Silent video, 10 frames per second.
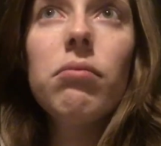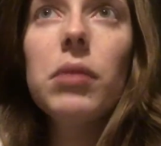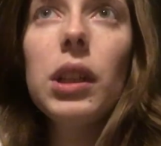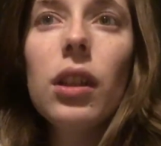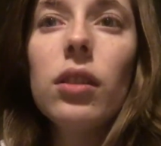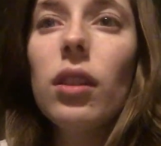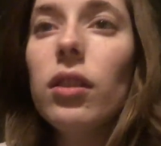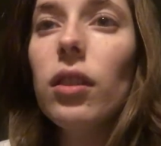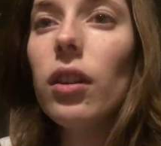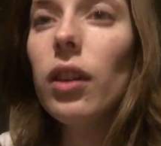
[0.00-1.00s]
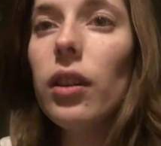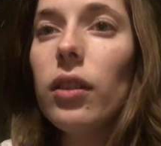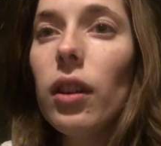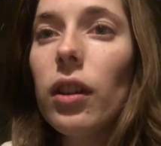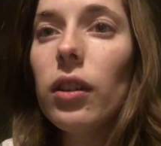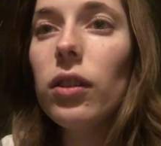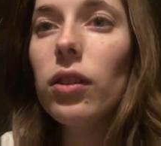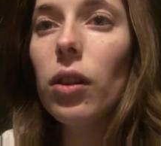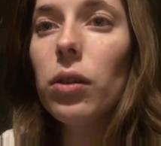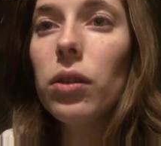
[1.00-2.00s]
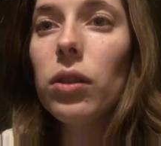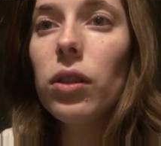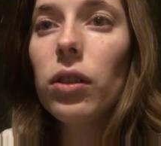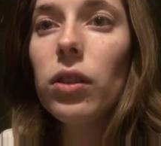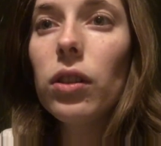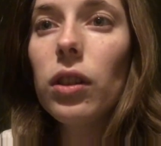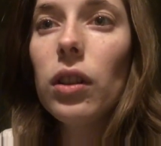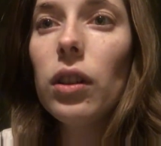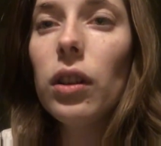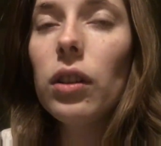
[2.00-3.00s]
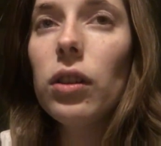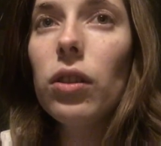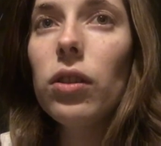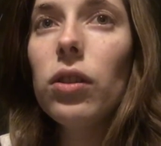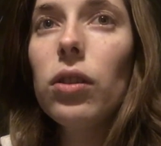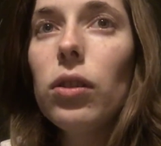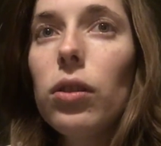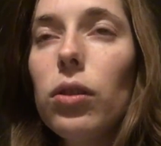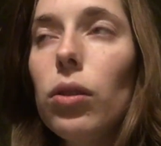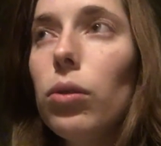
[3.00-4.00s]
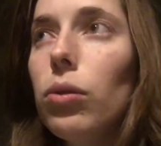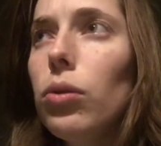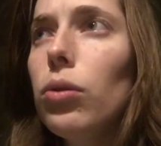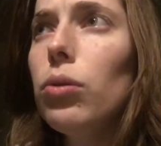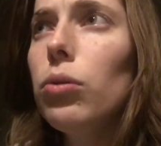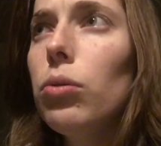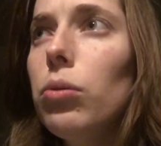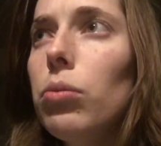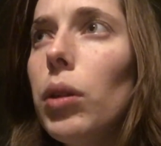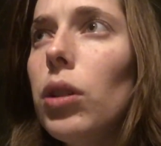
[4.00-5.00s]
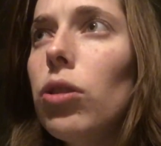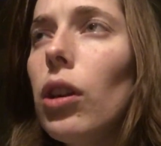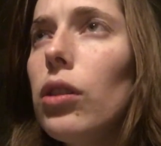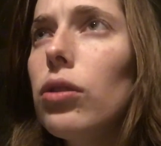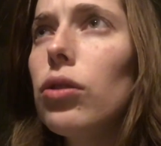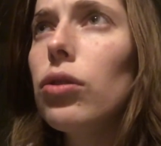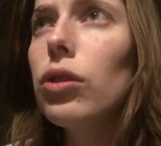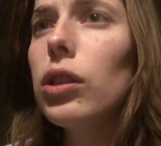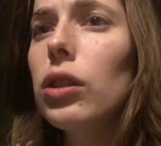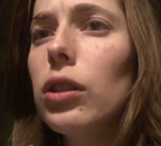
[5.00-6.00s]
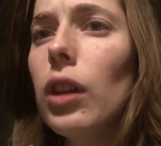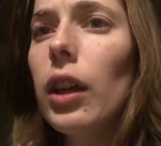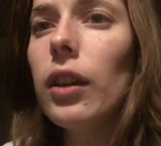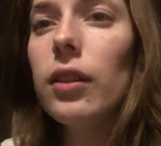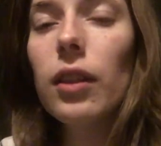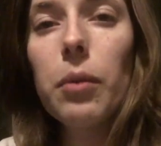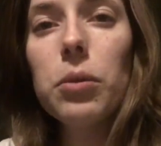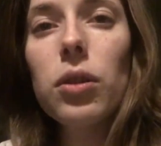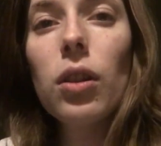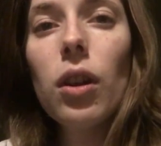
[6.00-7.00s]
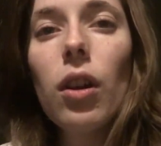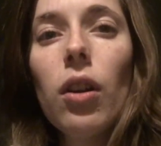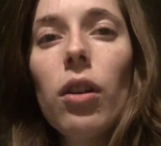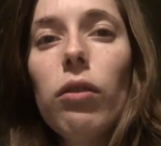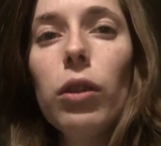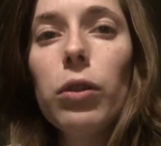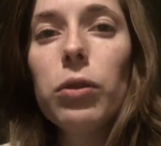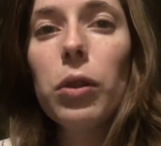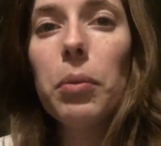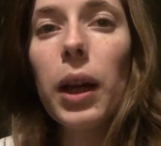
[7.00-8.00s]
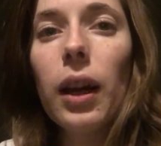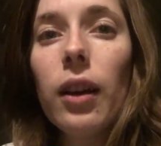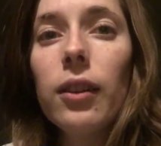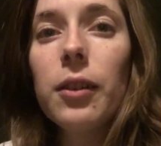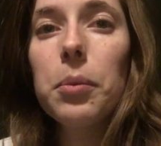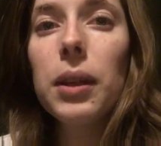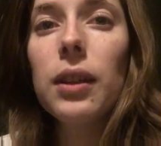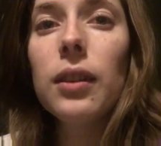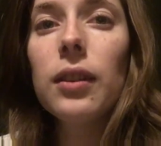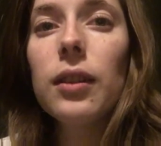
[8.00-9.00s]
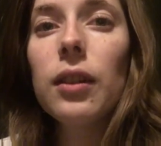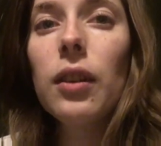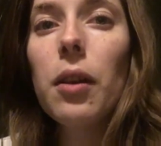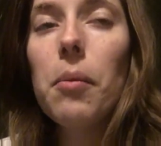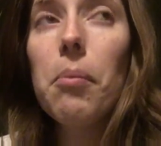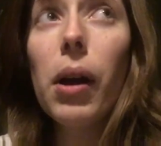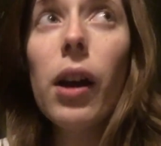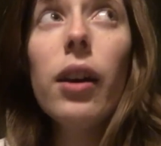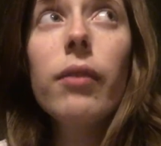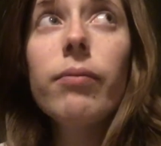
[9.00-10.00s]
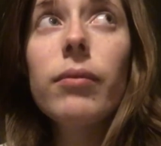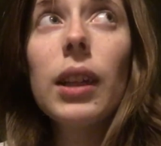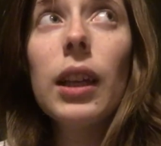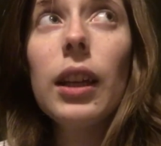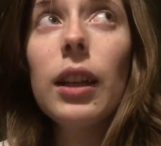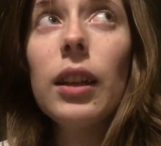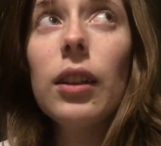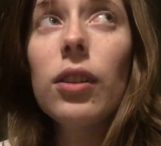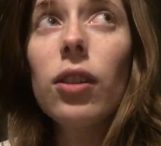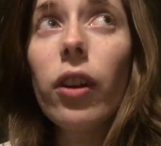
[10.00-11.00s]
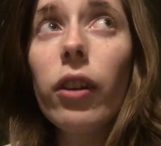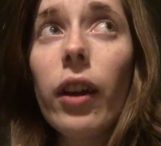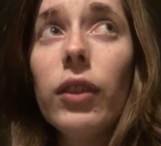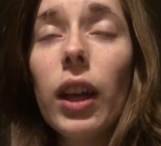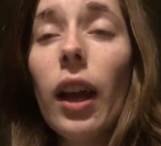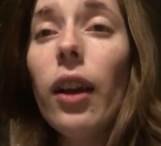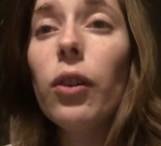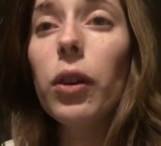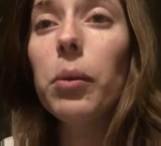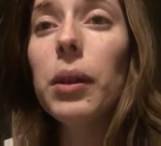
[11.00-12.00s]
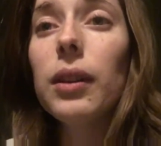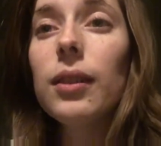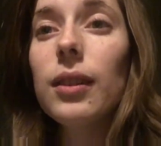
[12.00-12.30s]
Because on Sundays I go to church and then I just don't do much else during the day except root for my husband's bot in the StarCraft AI tournament.